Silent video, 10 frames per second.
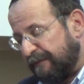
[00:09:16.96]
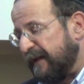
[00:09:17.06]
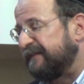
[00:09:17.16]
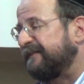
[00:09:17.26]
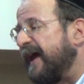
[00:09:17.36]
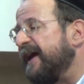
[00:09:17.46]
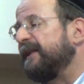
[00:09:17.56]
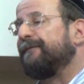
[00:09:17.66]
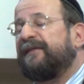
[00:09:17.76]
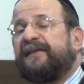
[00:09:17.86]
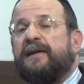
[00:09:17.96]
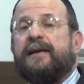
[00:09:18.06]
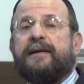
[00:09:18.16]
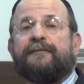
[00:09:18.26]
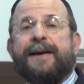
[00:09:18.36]
They stay in the
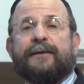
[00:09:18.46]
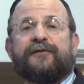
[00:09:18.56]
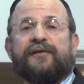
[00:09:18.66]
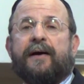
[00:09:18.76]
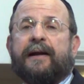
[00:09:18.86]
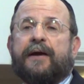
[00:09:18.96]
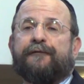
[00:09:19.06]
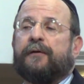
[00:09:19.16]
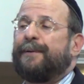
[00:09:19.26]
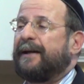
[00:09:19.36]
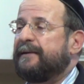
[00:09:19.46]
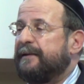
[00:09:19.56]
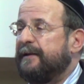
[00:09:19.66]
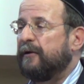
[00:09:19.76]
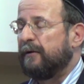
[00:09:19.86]
vicinity of Mount Sinai for about a
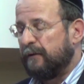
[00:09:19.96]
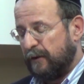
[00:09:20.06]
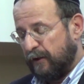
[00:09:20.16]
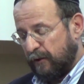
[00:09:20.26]
year,